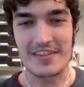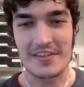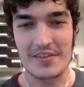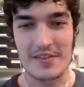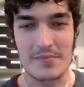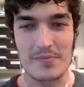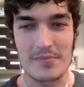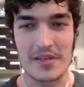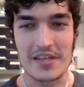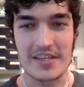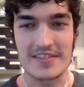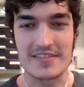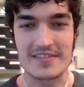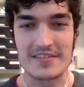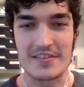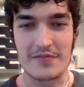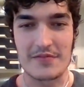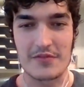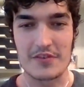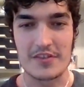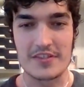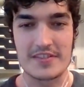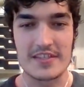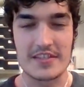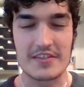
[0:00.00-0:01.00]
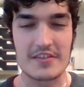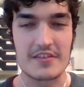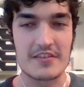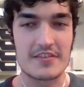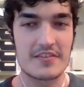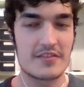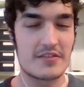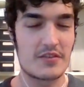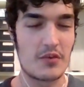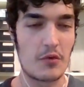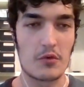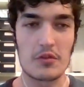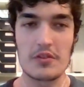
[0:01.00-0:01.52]
biggest difference, that this
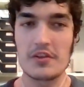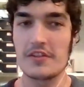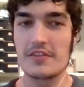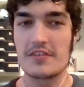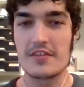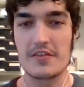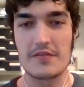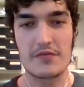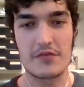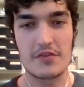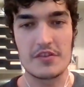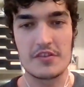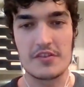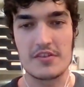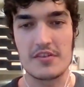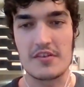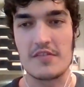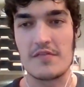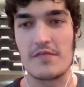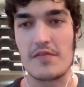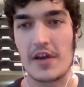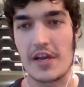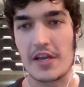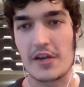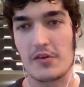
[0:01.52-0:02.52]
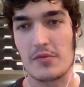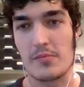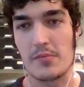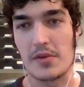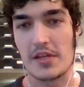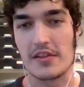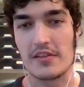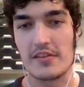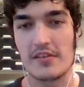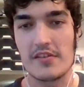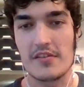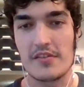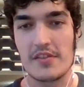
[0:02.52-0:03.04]
totally different
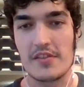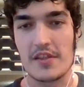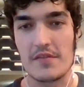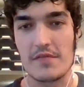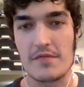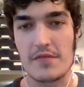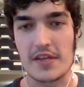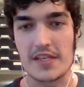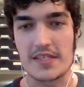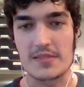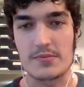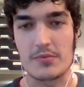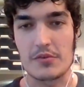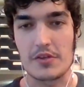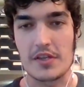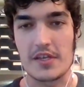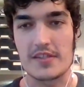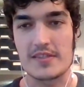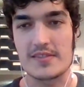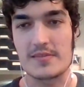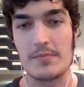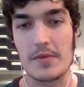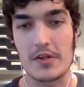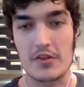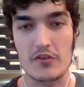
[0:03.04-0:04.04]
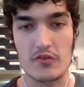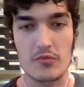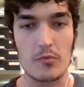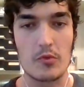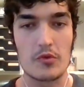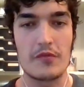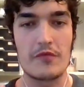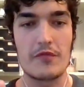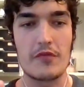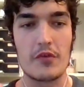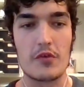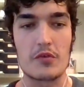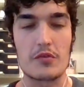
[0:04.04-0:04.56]
environment than Facebook ads, much more
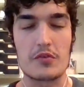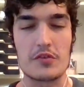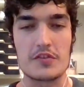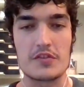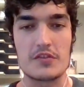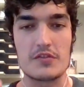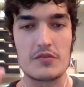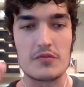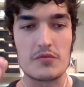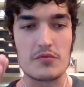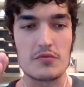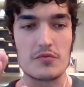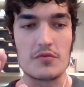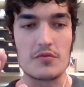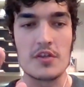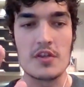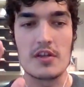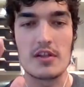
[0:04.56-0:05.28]
focused to